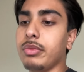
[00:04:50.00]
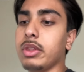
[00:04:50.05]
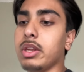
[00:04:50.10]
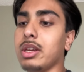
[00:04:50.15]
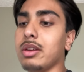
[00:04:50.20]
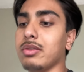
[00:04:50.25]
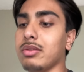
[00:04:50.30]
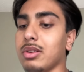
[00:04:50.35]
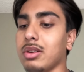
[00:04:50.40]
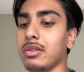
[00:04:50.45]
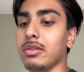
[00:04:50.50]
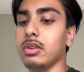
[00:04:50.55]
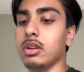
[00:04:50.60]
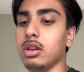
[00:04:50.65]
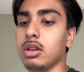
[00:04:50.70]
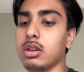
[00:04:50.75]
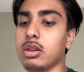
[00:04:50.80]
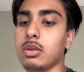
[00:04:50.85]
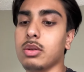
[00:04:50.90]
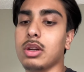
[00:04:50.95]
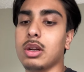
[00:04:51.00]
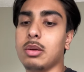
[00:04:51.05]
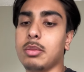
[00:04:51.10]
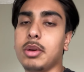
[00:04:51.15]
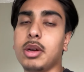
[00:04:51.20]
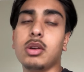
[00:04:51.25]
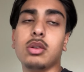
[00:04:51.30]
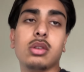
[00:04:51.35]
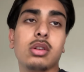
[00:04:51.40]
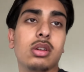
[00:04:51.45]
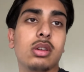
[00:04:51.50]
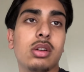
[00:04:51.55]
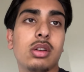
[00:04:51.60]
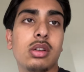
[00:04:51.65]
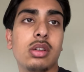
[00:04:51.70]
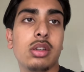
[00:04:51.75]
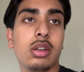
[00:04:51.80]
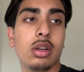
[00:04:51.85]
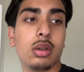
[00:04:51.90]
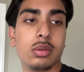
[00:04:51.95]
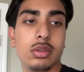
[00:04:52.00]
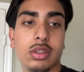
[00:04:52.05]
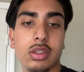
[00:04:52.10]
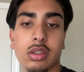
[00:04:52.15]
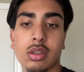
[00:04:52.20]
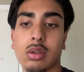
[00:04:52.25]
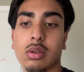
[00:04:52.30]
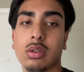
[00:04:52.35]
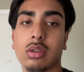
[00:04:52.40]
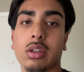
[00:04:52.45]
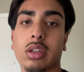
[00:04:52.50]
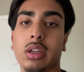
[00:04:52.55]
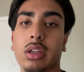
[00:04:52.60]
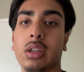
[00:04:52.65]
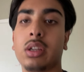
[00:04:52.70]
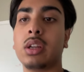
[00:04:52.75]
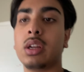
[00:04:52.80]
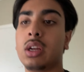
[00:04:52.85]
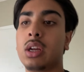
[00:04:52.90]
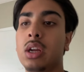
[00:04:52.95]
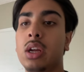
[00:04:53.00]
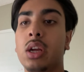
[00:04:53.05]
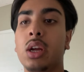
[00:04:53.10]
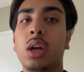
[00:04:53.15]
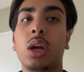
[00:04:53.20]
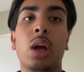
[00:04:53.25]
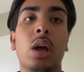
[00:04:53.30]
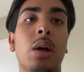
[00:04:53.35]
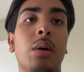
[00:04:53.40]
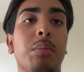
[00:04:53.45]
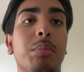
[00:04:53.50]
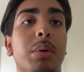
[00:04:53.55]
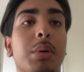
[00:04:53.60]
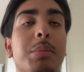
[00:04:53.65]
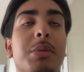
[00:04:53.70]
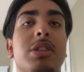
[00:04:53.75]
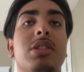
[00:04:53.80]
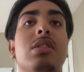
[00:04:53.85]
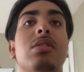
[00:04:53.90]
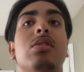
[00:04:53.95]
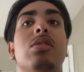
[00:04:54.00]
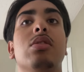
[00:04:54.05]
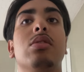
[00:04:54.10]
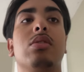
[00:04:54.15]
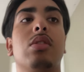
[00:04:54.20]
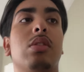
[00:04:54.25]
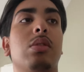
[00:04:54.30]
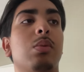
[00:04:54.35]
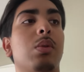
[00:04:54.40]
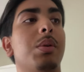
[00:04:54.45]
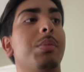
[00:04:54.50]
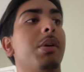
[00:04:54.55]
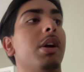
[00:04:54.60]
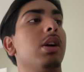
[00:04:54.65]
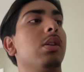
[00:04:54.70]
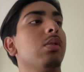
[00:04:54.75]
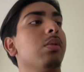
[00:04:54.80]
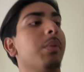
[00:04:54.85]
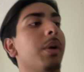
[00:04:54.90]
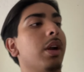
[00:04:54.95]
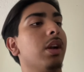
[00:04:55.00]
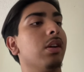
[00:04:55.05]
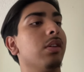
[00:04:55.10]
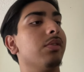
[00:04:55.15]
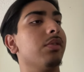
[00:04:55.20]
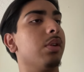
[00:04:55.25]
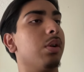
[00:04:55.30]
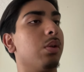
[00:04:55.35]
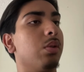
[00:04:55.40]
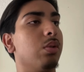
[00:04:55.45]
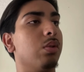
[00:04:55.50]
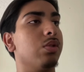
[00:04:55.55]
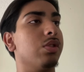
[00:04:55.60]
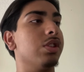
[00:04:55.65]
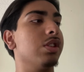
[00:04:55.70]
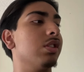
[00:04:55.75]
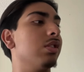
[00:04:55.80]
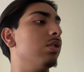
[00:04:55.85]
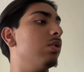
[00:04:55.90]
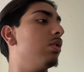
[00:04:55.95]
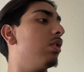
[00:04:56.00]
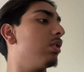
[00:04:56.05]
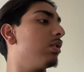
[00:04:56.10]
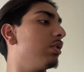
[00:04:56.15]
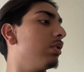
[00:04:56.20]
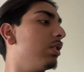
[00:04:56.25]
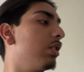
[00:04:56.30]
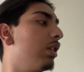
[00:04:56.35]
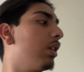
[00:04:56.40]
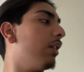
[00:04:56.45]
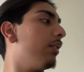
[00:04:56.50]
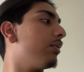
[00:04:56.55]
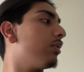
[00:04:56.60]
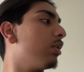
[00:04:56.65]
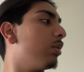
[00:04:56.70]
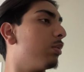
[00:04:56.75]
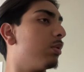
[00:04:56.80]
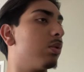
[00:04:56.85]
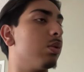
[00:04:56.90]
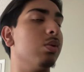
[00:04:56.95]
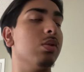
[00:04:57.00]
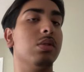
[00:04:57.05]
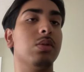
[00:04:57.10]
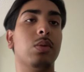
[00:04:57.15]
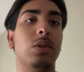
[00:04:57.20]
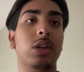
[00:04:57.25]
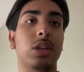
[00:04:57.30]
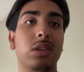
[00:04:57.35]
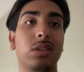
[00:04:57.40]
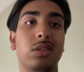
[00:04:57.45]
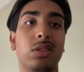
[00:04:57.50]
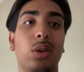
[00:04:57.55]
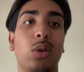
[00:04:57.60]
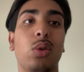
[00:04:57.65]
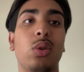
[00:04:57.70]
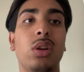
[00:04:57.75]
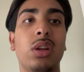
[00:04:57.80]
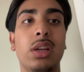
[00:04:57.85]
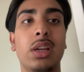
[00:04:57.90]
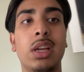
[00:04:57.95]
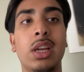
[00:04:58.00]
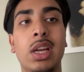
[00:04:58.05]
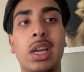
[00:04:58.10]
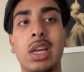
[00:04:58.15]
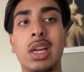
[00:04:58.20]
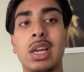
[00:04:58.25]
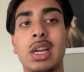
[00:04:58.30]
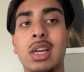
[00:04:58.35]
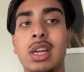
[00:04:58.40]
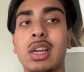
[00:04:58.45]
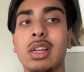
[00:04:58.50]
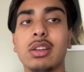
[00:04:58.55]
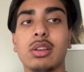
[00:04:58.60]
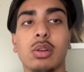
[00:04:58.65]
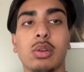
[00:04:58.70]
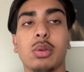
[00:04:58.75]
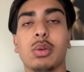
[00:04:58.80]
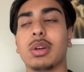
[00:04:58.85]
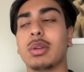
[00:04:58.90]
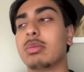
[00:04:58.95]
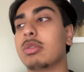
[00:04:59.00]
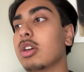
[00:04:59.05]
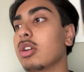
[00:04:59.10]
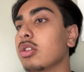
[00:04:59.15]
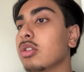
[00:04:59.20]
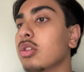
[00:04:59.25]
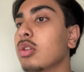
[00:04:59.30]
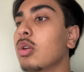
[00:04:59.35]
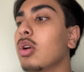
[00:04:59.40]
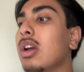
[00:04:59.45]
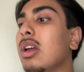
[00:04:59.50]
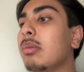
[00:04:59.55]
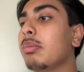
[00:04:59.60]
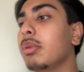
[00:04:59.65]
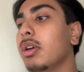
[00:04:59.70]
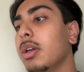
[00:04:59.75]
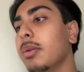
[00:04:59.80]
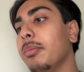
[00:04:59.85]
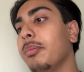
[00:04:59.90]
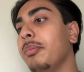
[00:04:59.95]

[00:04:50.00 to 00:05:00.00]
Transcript: If I vlog when I'm out, y'all will see the whole thing. But my sister is on the way back home right now. If y'all don't know, she does indeed have summer school as well. So, don't know why I'm talking so quiet, but